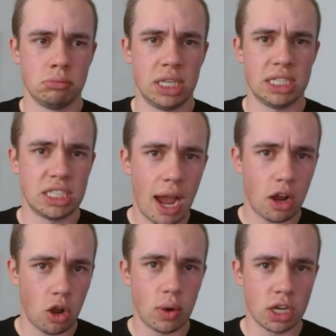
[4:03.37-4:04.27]
is
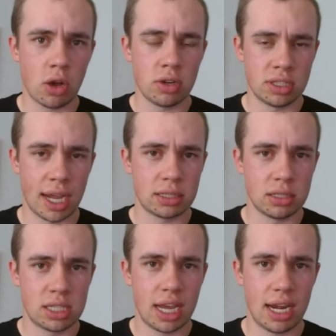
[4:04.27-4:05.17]
not going to go to
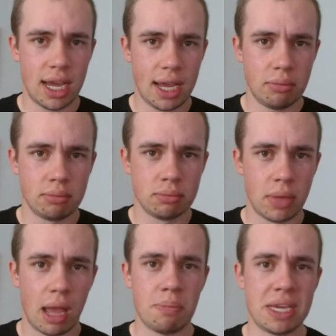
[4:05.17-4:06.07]
Texas A&M
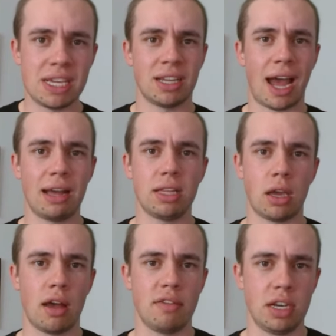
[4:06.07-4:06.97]
and be as highly
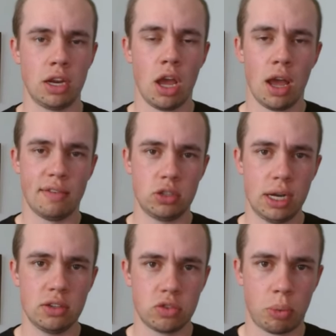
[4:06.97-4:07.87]
coveted of a
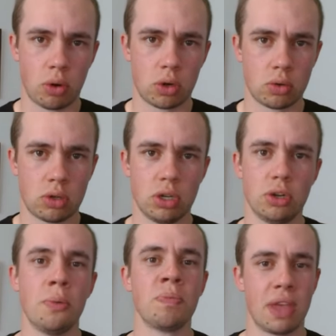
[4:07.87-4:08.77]
transfer portal
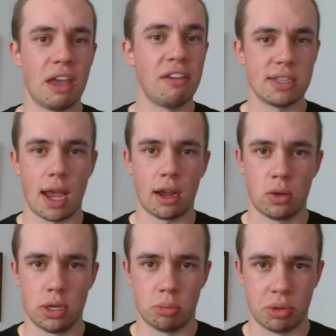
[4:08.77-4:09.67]
recruit if he's not
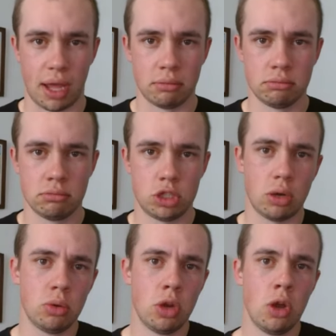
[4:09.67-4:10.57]
going to play.
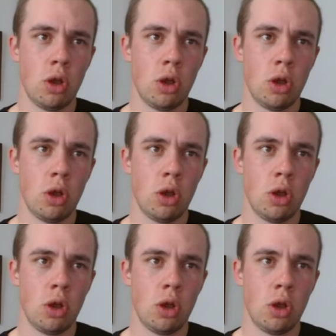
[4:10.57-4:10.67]
So